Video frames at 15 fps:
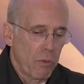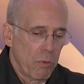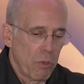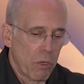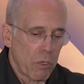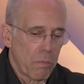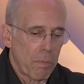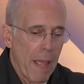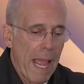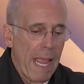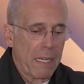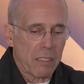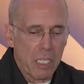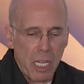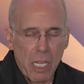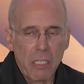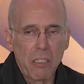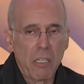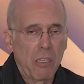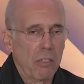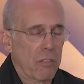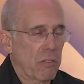you look back 10
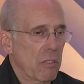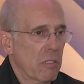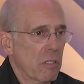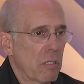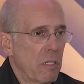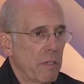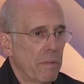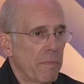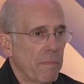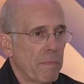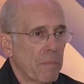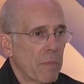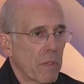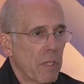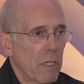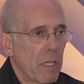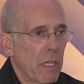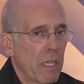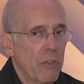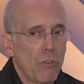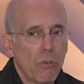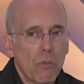years
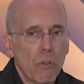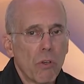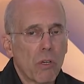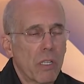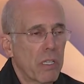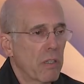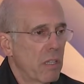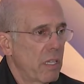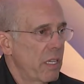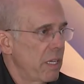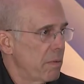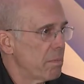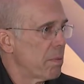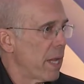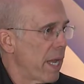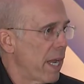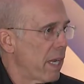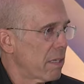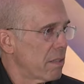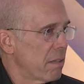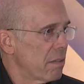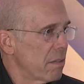and you look at the
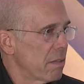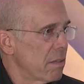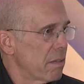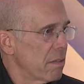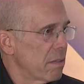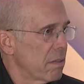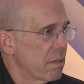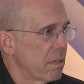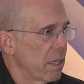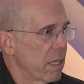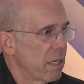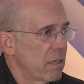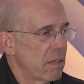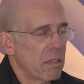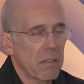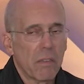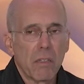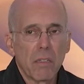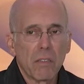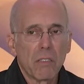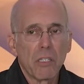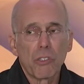impact that
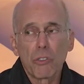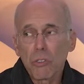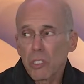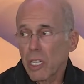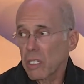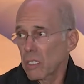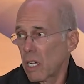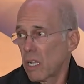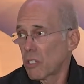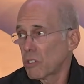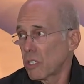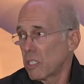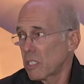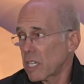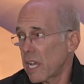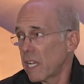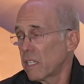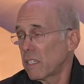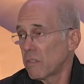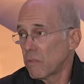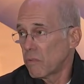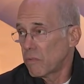uh, digital technology has had
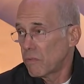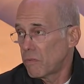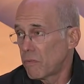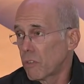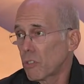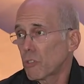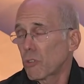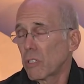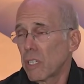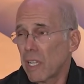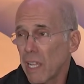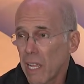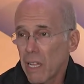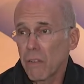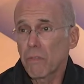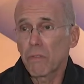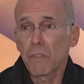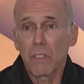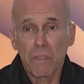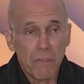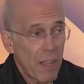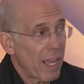in virtually
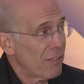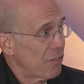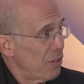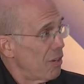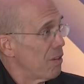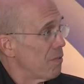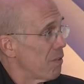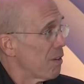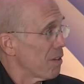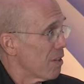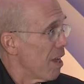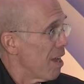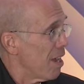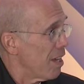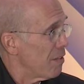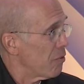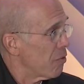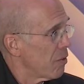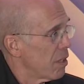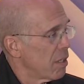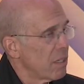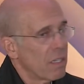every facet of our
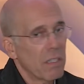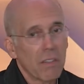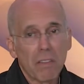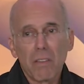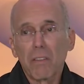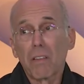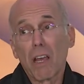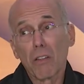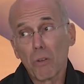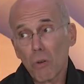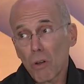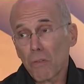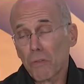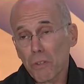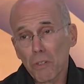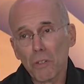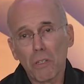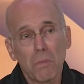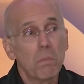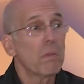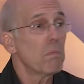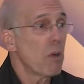lives, not all for
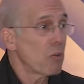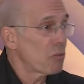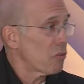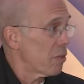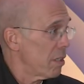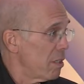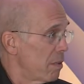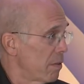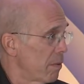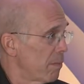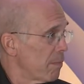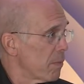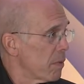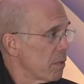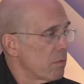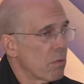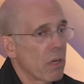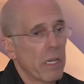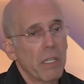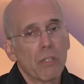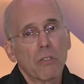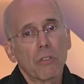good, but mostly,
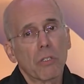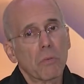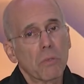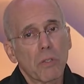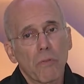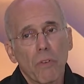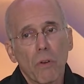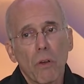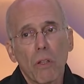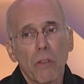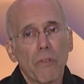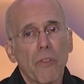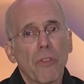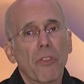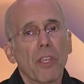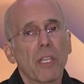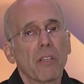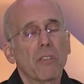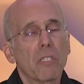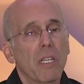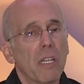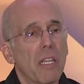right, in terms of all of the
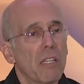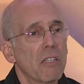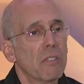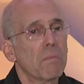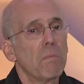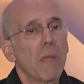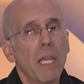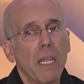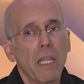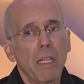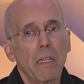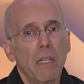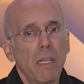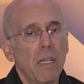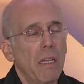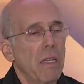things it has made